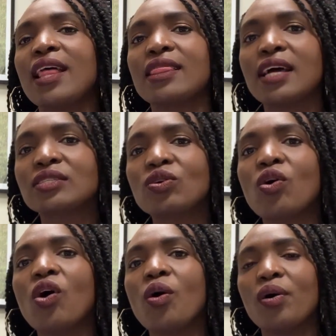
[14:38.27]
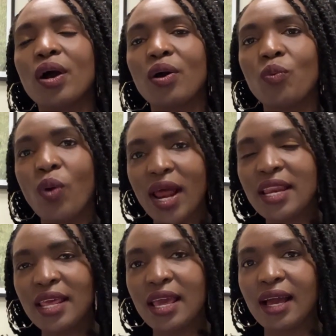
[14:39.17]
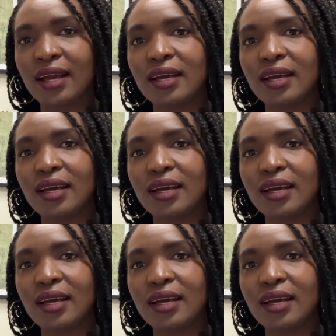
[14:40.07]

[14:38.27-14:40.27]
that go 1 year,